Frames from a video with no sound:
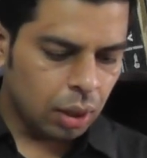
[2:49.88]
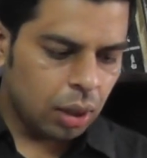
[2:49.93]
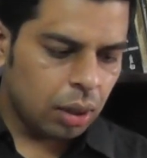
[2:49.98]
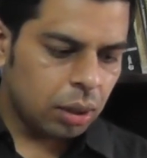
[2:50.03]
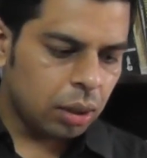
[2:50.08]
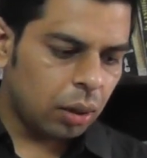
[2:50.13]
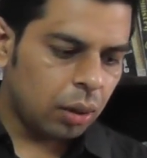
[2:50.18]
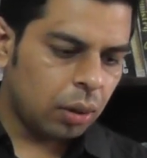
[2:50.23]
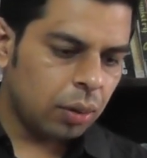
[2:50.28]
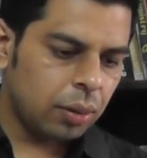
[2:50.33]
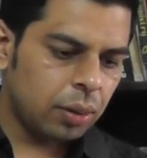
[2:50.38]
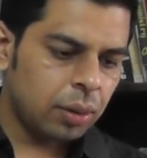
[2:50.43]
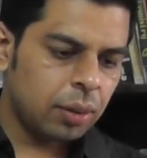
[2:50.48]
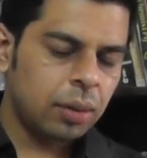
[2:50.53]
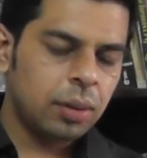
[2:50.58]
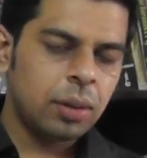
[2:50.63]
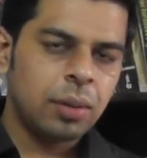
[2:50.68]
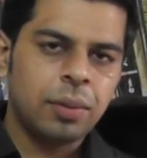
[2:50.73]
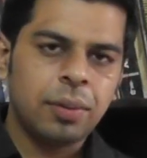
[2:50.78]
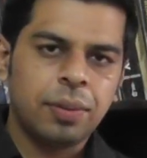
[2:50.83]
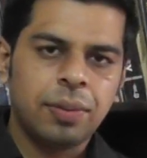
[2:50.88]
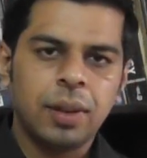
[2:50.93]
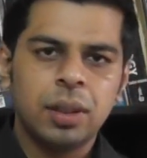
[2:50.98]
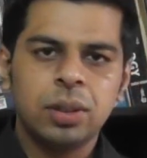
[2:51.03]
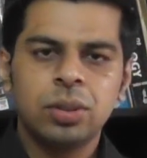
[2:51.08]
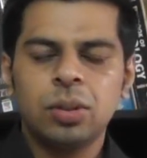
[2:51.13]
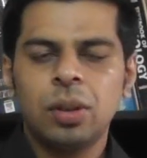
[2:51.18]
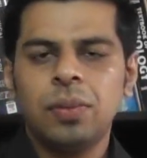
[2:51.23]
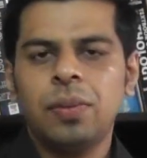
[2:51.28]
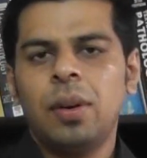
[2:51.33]
Now,
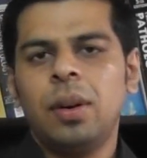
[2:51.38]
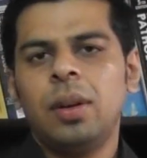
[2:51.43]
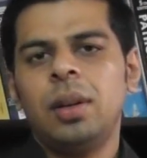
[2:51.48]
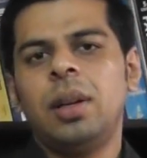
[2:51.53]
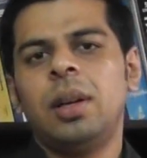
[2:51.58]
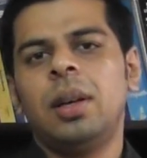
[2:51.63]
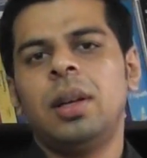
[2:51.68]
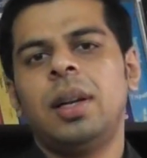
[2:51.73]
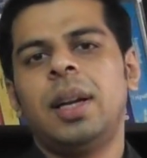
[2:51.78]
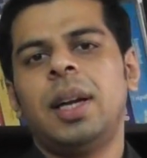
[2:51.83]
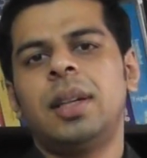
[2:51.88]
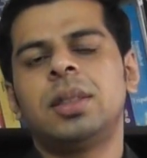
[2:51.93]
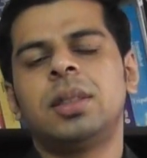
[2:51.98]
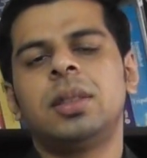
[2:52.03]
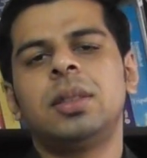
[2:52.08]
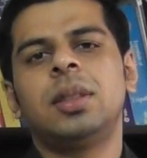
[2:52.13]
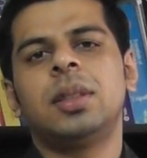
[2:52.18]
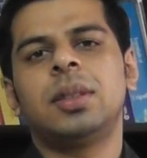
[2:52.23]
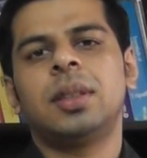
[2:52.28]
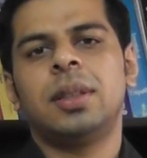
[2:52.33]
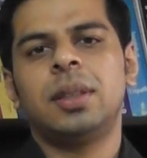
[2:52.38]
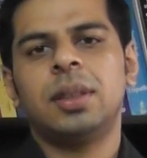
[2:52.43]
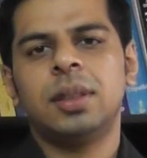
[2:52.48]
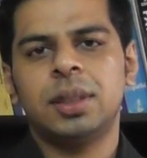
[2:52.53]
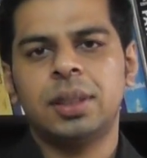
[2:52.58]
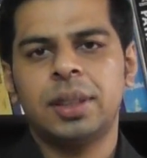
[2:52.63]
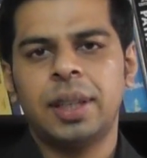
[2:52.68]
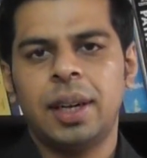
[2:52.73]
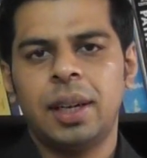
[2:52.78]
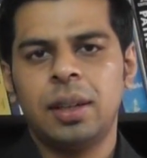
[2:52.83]
first of all, let's just
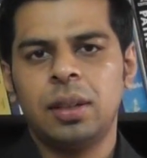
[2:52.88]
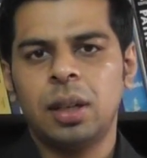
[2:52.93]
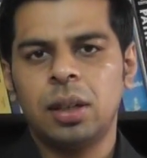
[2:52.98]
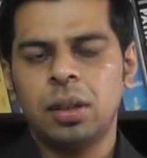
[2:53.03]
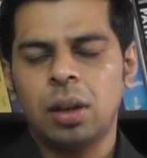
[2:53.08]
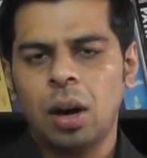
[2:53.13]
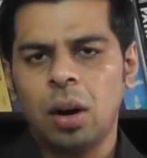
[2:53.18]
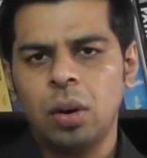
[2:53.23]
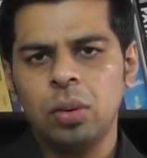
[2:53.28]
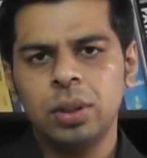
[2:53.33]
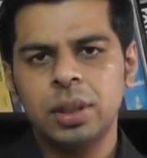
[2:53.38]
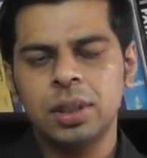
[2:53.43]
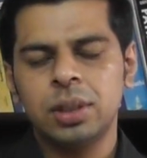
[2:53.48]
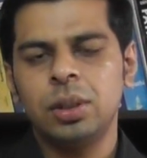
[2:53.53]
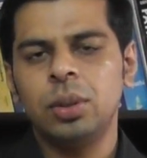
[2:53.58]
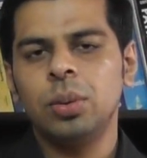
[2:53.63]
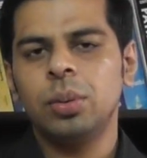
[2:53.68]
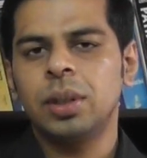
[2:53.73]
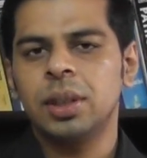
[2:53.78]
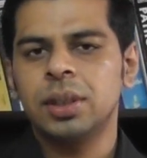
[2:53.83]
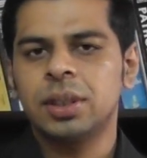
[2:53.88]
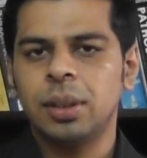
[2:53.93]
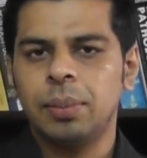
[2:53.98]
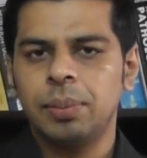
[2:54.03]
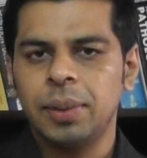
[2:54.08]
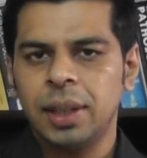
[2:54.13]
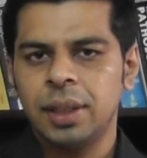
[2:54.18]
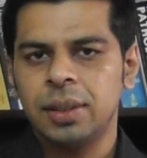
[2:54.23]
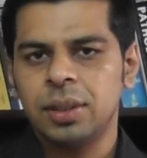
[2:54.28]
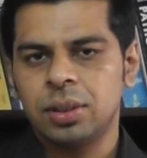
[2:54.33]
understand that how these nuclear
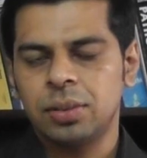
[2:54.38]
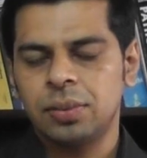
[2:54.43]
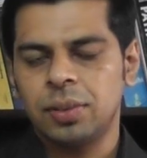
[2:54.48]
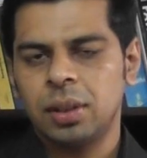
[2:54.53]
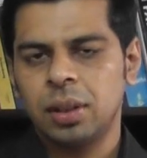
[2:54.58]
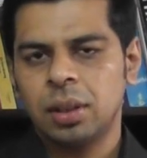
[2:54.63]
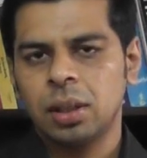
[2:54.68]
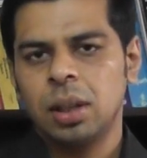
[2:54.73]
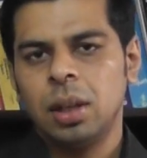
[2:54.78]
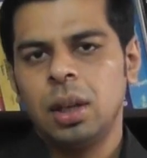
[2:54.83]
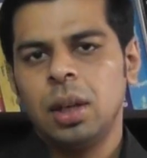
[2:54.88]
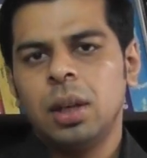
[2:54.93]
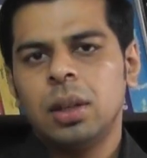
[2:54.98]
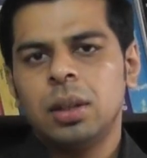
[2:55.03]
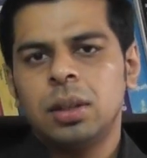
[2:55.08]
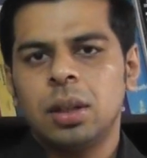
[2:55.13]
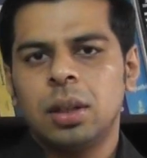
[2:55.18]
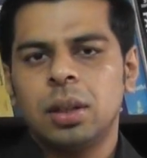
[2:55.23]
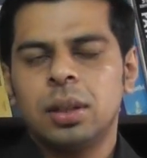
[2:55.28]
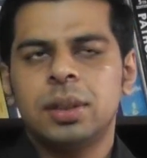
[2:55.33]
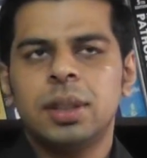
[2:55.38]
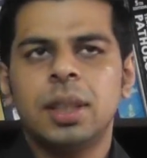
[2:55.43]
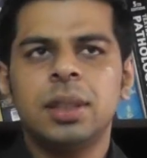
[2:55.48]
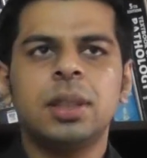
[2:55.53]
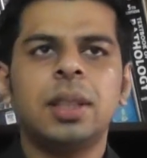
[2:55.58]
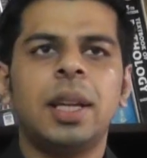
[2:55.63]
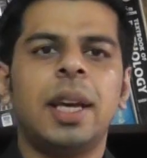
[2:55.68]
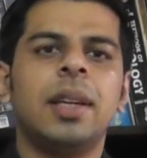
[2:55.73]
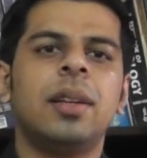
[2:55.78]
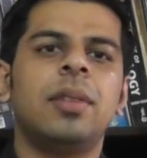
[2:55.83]
submarines work.
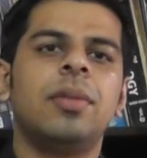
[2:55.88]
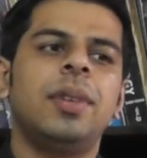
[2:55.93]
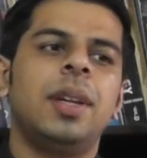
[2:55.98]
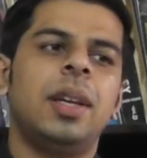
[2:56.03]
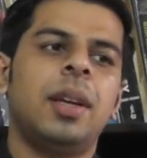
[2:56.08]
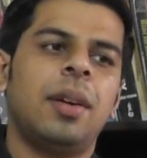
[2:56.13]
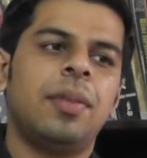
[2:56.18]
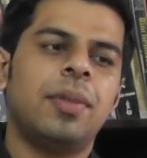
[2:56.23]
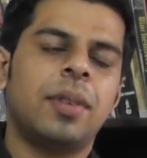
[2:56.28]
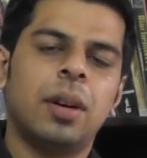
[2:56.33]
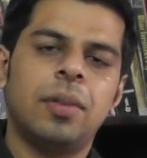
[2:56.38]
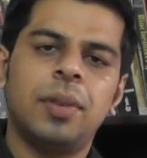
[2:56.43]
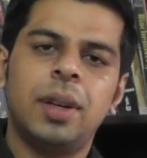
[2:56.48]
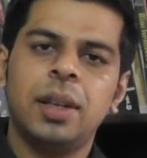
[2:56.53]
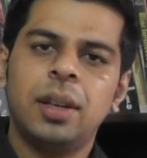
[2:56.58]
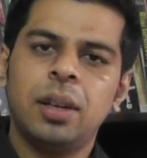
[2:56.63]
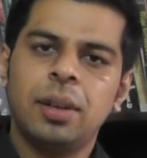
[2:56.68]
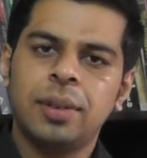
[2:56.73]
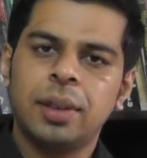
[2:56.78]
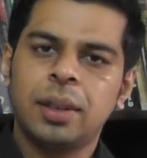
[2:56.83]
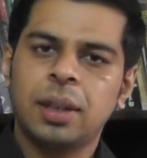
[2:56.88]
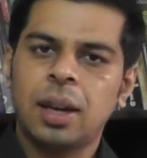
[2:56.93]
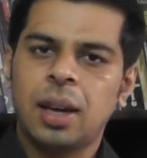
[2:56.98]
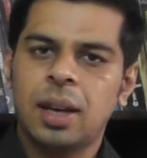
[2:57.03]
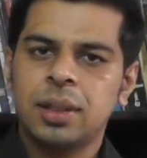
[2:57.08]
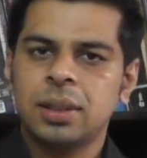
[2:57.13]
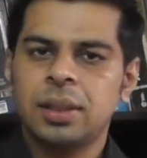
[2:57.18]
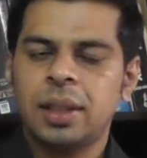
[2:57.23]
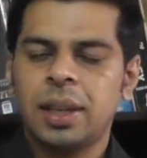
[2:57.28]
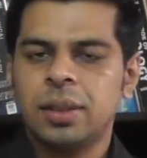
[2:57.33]
Just like we have covered in our
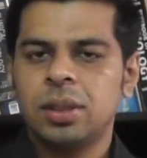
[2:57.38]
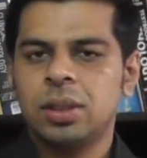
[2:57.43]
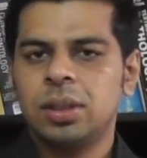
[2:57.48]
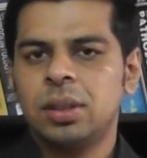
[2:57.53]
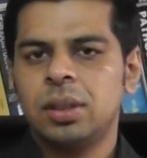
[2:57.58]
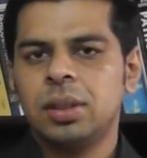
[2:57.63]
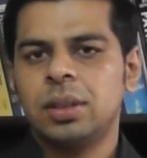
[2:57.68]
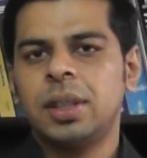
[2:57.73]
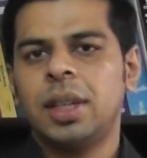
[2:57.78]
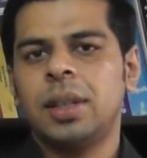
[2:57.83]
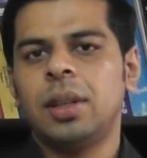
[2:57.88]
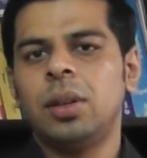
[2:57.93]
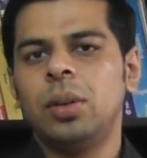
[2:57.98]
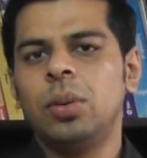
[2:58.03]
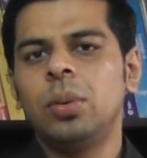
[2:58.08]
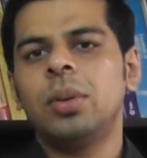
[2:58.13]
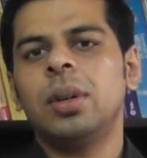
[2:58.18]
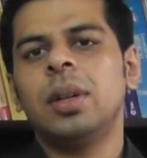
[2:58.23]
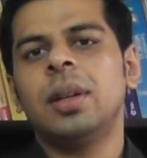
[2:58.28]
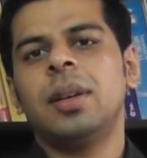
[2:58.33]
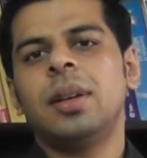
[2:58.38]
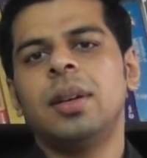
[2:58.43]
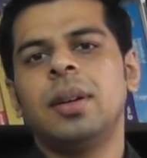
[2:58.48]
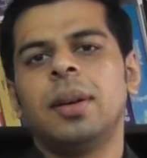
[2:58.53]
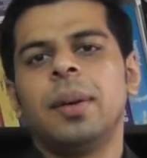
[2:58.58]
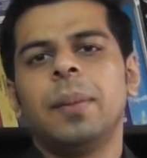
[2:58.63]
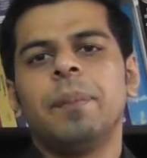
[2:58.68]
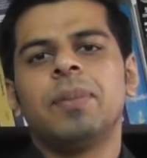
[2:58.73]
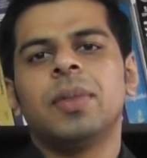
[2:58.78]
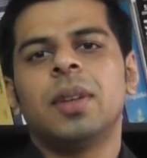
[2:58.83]
class lectures that
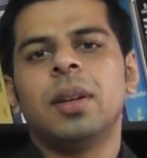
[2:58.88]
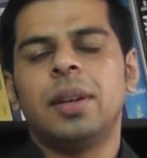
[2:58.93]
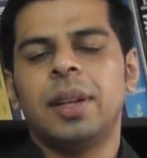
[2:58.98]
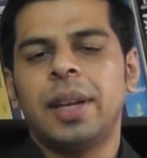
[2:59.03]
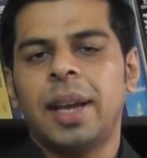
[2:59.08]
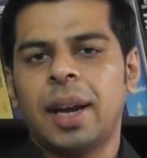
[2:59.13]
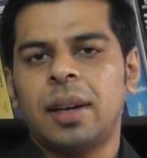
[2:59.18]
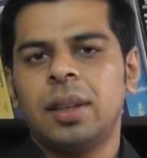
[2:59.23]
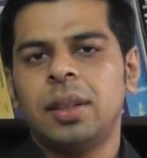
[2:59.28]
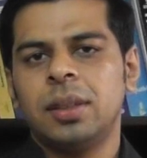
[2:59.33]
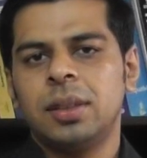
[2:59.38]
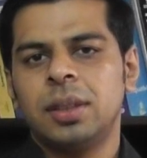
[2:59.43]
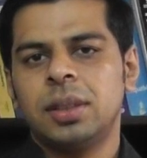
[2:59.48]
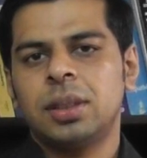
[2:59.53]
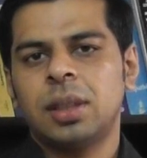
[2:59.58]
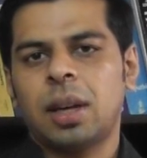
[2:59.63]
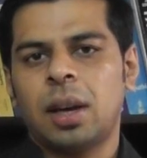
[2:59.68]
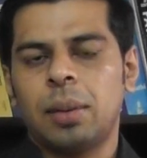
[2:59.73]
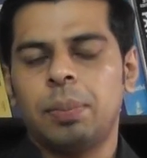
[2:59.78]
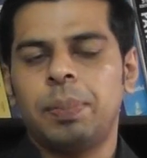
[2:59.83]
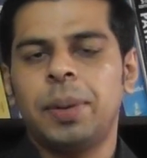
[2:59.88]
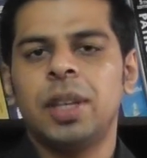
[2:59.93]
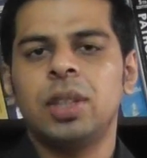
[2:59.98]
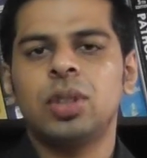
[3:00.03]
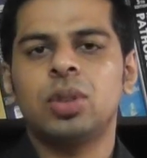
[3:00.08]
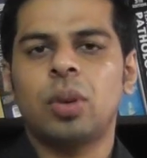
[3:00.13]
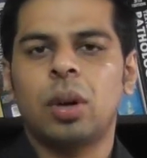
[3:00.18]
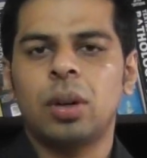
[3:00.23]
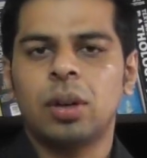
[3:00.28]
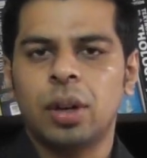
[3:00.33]
nuclear reactors are
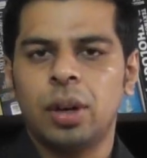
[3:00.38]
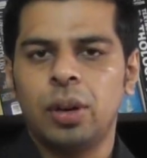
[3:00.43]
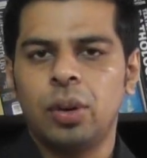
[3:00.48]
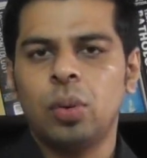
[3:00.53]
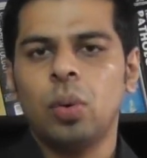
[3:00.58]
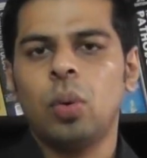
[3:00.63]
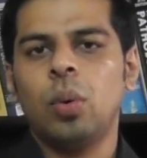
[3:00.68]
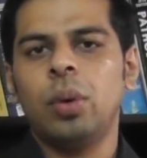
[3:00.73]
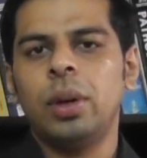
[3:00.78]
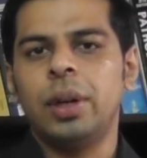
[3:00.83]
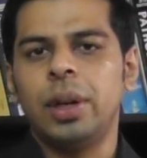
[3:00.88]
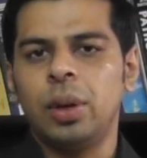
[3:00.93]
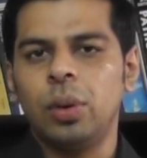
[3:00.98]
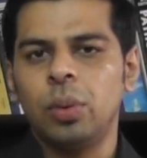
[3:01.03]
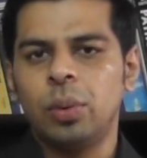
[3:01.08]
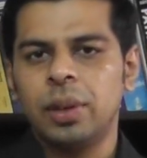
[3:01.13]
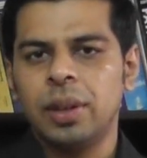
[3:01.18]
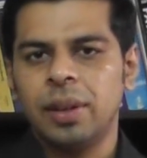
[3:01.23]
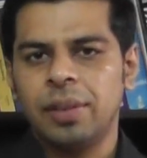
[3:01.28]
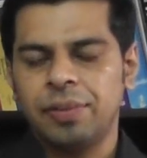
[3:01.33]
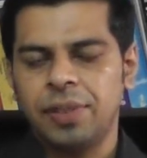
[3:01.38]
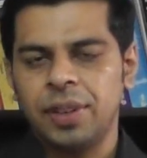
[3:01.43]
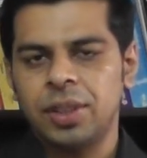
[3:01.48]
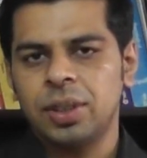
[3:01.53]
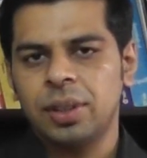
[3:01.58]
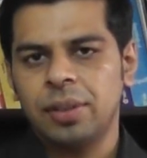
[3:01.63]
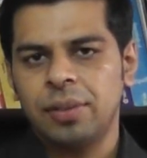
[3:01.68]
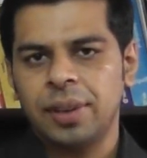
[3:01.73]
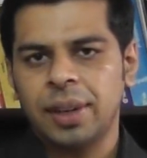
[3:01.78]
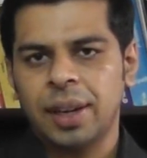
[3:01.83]
based on controlled nuclear
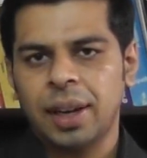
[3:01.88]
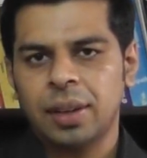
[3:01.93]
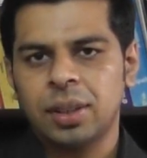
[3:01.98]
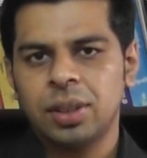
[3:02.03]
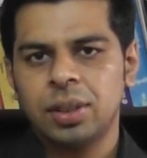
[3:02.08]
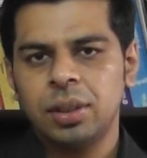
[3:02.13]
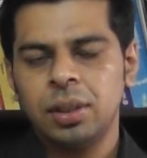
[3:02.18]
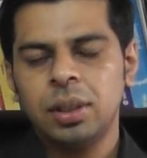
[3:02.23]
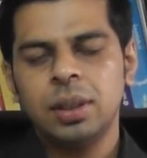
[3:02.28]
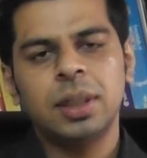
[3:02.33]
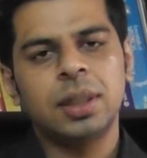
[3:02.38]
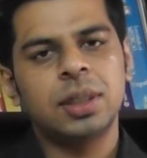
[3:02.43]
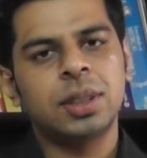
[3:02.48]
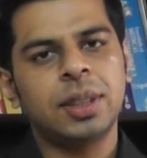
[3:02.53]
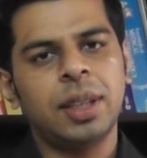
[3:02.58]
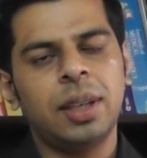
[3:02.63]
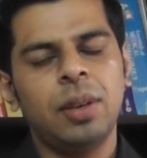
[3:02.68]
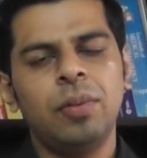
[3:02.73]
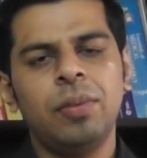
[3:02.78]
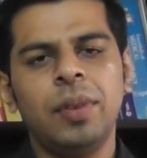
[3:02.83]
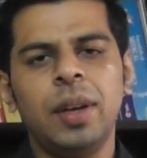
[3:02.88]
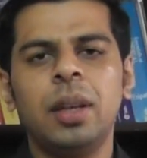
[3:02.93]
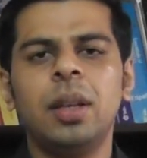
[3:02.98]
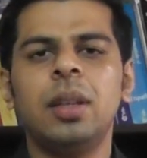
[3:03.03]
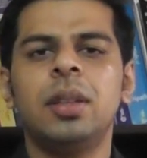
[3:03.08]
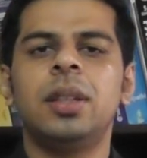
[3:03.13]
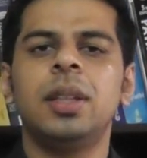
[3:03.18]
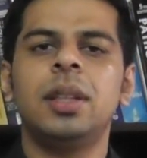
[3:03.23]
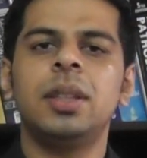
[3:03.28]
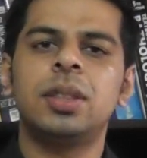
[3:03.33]
fission reaction, in same
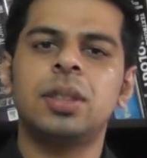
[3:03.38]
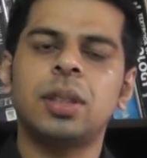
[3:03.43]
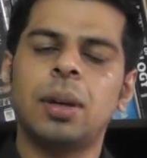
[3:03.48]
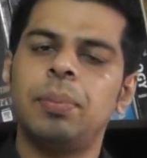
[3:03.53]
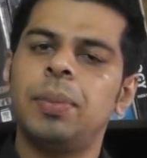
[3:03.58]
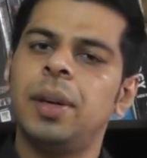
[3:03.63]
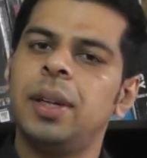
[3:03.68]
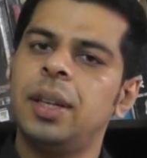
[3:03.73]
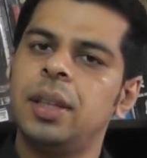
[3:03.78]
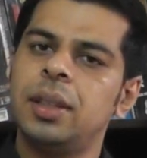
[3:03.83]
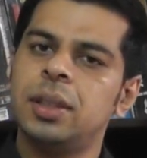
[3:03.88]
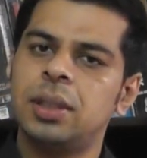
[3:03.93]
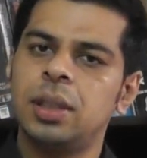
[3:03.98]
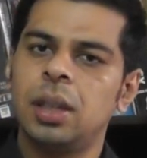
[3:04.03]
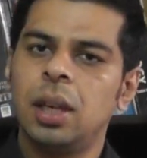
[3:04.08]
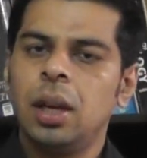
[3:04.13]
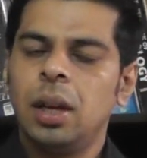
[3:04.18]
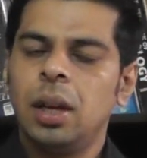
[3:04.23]
way these submarines